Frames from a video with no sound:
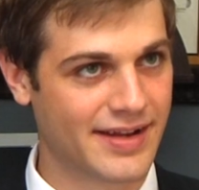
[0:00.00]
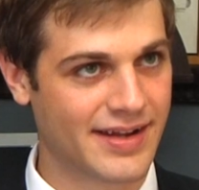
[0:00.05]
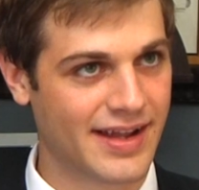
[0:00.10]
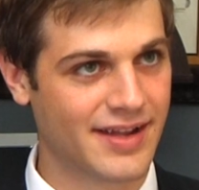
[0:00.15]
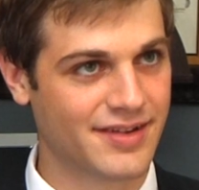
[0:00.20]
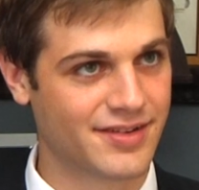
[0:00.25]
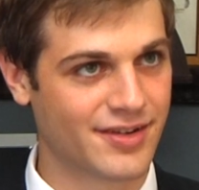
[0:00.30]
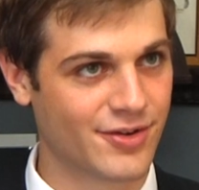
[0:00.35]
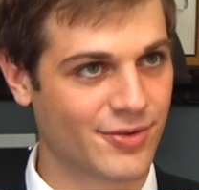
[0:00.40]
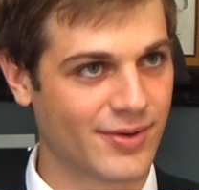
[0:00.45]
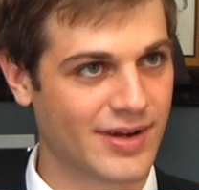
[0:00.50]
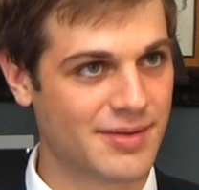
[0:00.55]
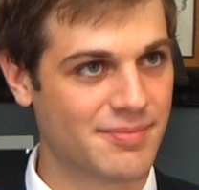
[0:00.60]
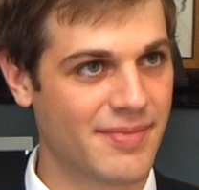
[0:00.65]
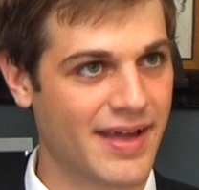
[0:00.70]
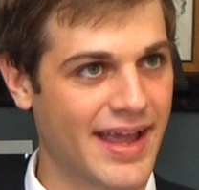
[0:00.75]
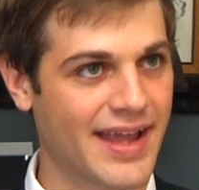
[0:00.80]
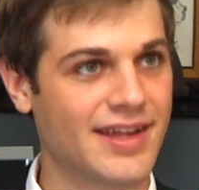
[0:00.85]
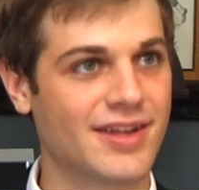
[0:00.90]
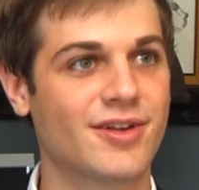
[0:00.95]
days in Green
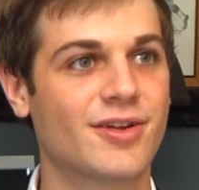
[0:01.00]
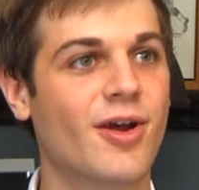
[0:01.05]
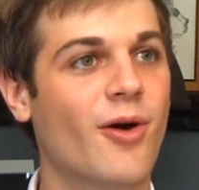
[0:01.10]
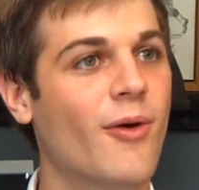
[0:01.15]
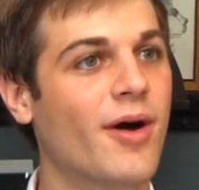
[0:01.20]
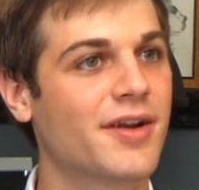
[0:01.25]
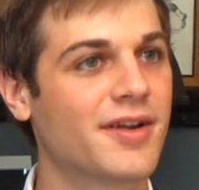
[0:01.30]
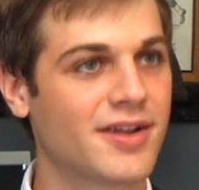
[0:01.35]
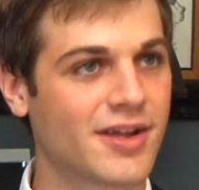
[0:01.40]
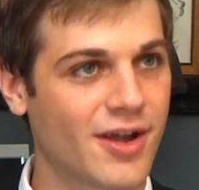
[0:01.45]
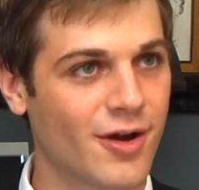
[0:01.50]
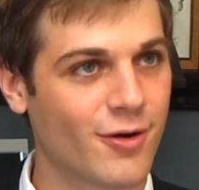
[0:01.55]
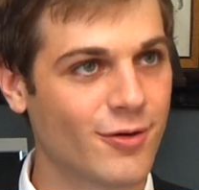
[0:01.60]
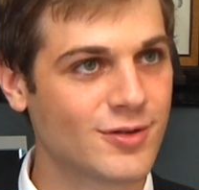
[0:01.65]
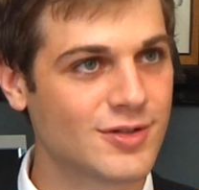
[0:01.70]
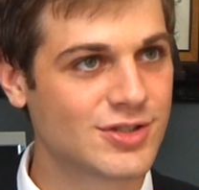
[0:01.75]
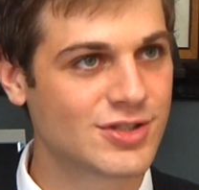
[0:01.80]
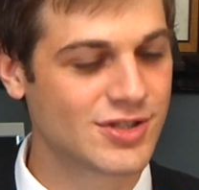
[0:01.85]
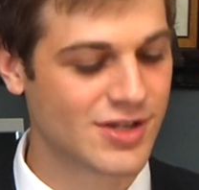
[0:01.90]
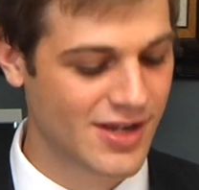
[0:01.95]
Bay, you go on to
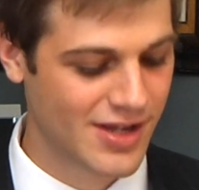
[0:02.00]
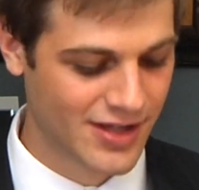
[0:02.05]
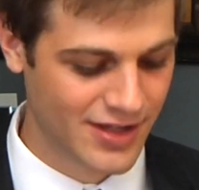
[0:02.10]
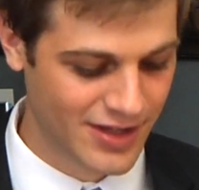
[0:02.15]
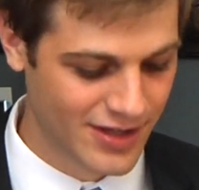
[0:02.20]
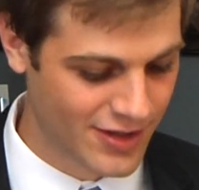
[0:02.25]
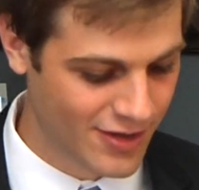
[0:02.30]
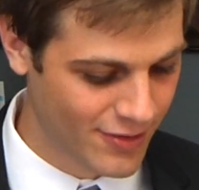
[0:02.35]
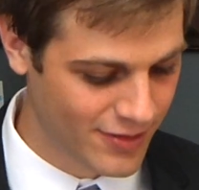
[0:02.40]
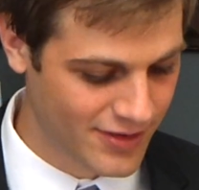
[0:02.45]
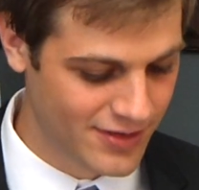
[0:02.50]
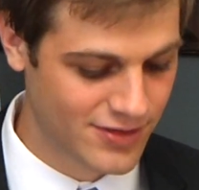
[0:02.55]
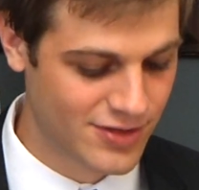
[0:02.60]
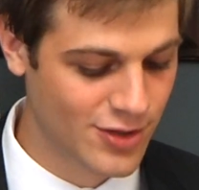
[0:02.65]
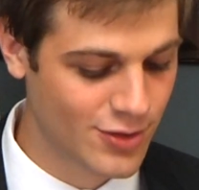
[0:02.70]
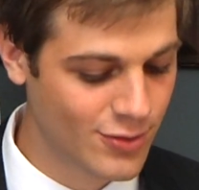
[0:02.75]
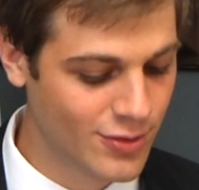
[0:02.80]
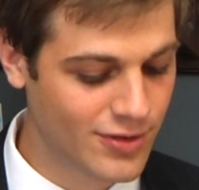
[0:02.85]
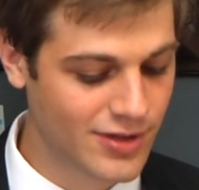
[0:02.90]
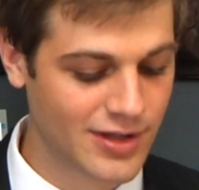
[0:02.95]
coach. You go to
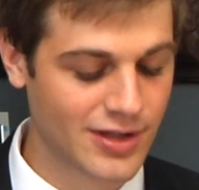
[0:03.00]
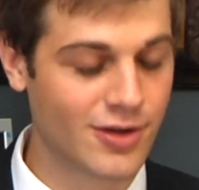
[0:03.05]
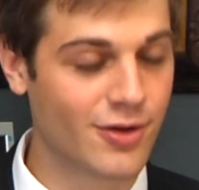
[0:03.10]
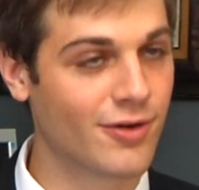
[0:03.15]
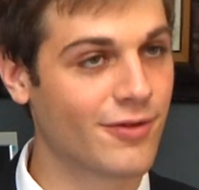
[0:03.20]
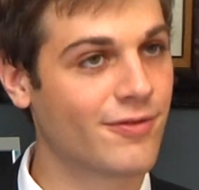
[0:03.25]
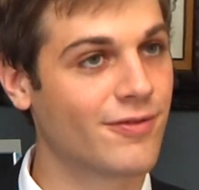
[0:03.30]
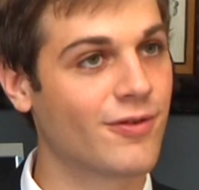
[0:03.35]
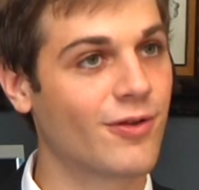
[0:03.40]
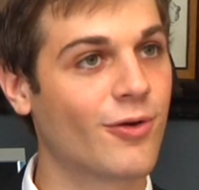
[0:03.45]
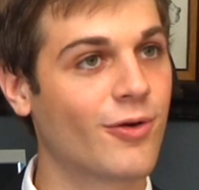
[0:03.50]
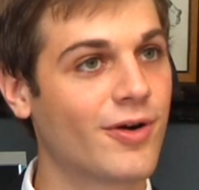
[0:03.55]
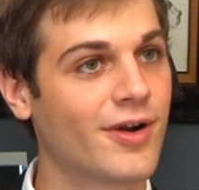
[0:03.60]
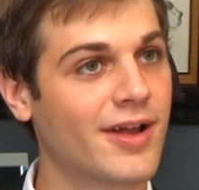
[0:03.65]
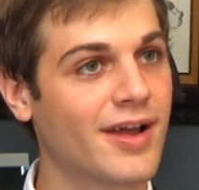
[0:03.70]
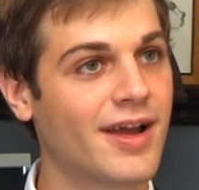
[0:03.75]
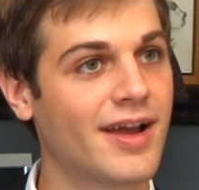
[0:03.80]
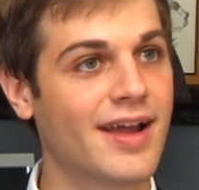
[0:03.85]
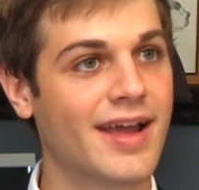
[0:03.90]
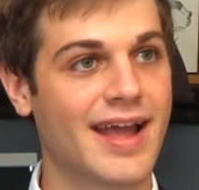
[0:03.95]
Duke, you go to
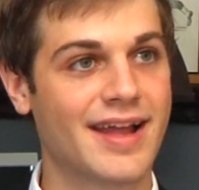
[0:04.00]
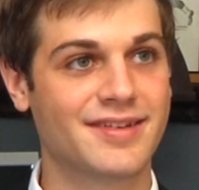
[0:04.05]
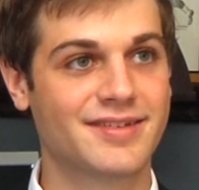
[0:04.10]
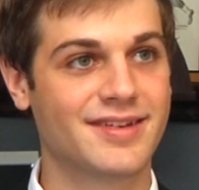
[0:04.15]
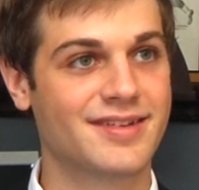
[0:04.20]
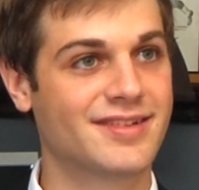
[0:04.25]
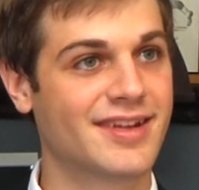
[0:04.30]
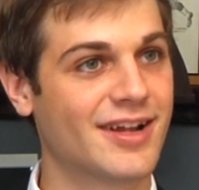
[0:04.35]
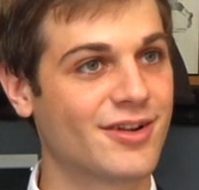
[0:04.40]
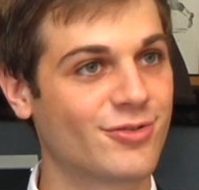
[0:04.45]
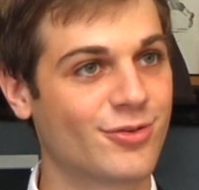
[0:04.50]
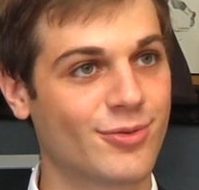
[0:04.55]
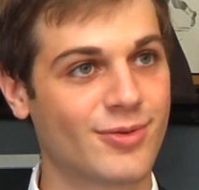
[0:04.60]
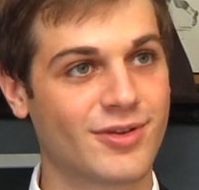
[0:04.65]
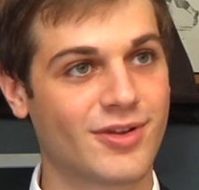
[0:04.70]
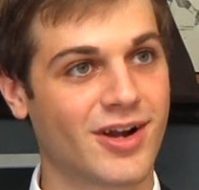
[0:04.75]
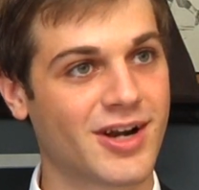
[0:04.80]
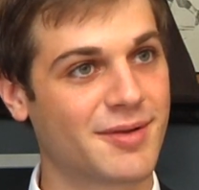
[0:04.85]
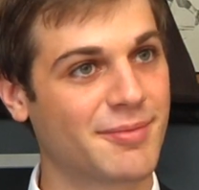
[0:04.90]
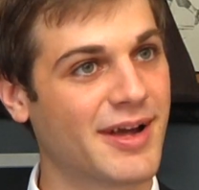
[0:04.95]
Florida, NC Central. We
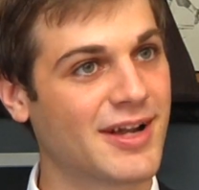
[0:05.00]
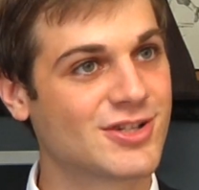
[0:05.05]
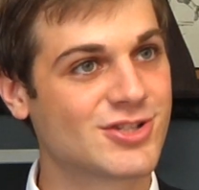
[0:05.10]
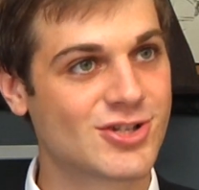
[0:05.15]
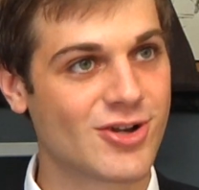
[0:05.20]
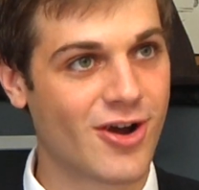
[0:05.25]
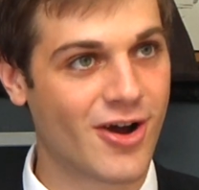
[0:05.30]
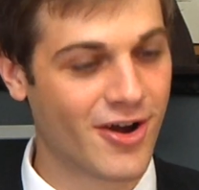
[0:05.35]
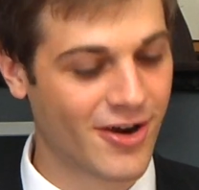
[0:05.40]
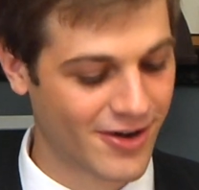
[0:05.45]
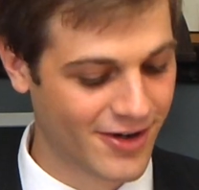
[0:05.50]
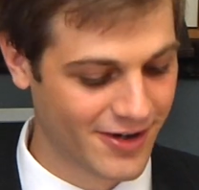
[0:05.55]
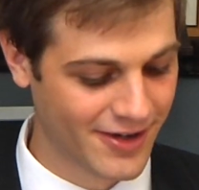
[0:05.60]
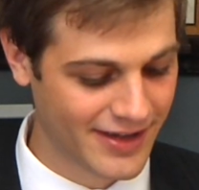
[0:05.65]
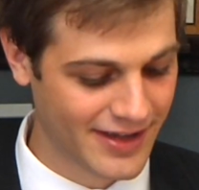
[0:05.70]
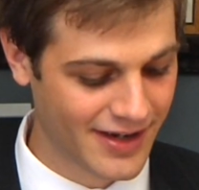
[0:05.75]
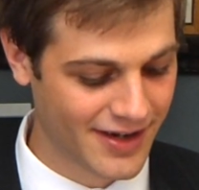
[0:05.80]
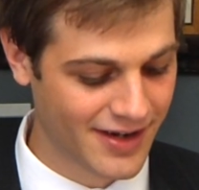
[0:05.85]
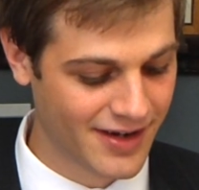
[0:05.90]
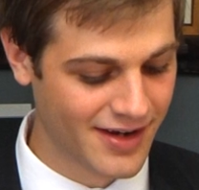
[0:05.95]
talked about Shaw
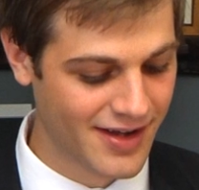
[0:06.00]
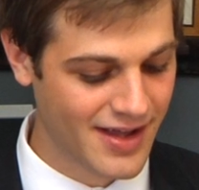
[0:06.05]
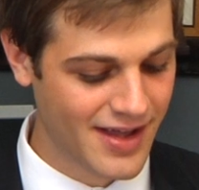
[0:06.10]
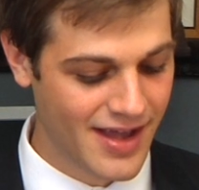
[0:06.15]
earlier.